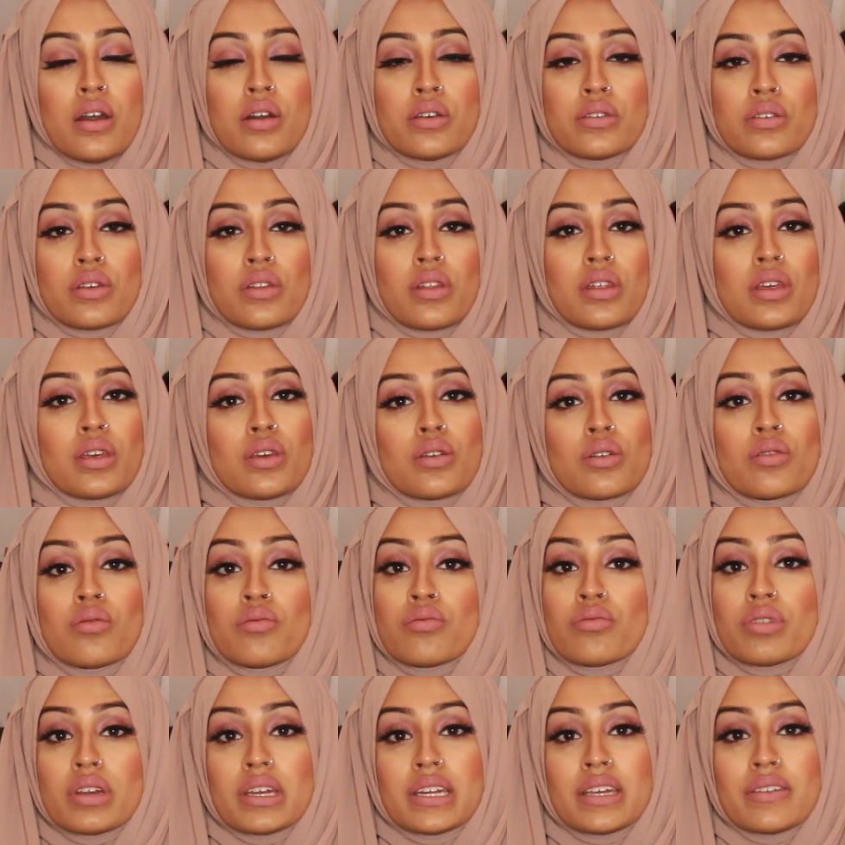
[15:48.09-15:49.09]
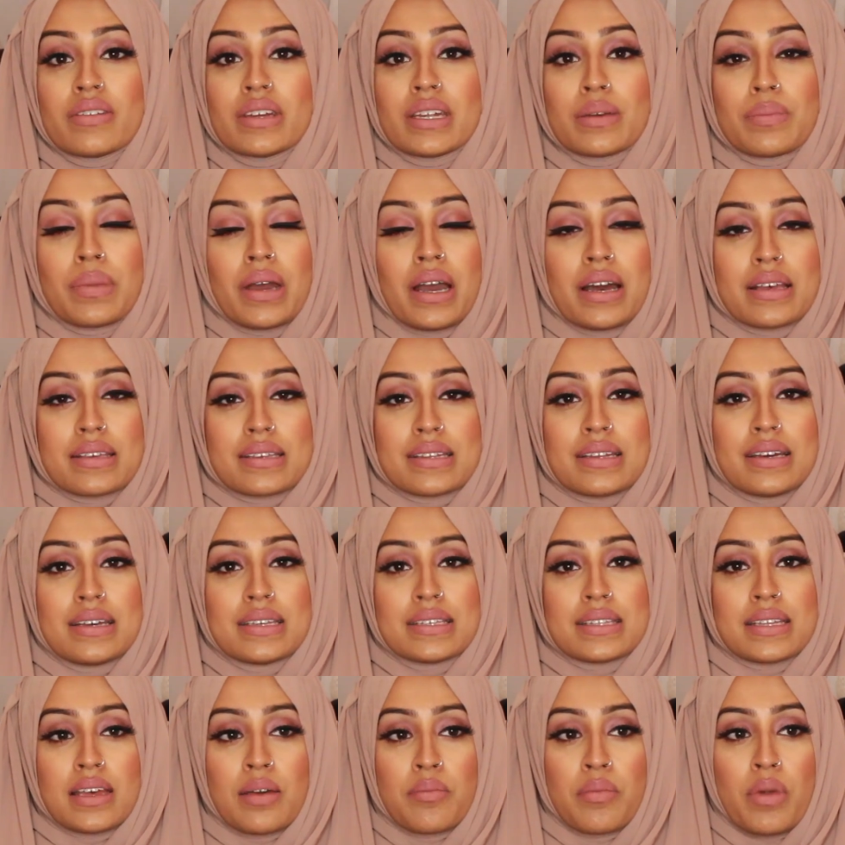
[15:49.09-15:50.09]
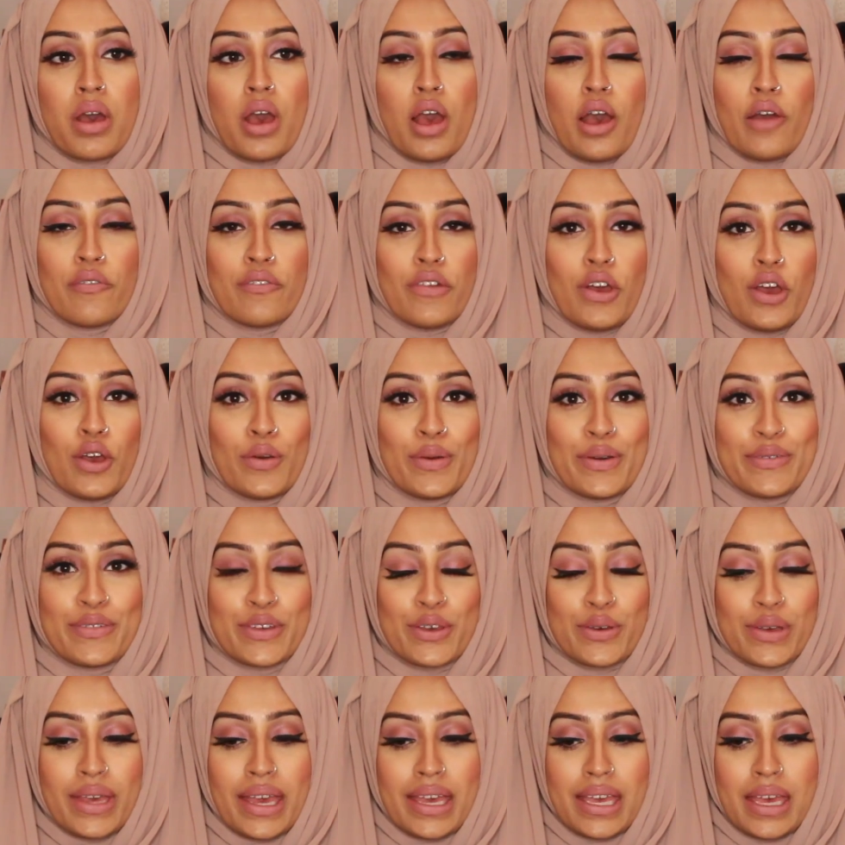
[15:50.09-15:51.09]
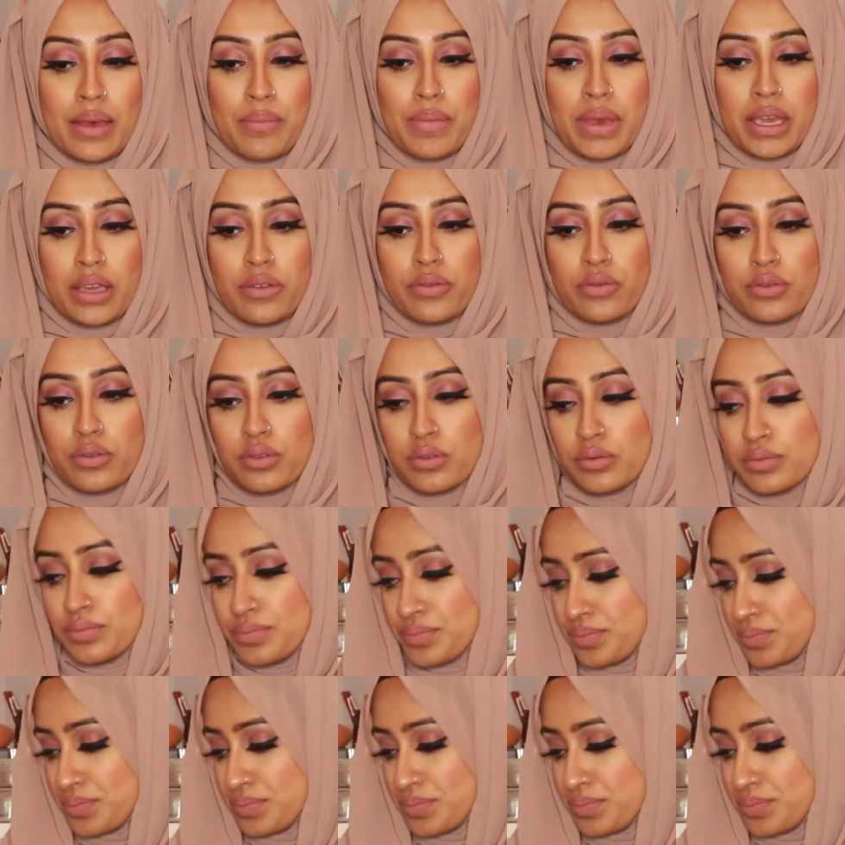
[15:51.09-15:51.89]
so that you can really personalise them for whoever you're getting it made for.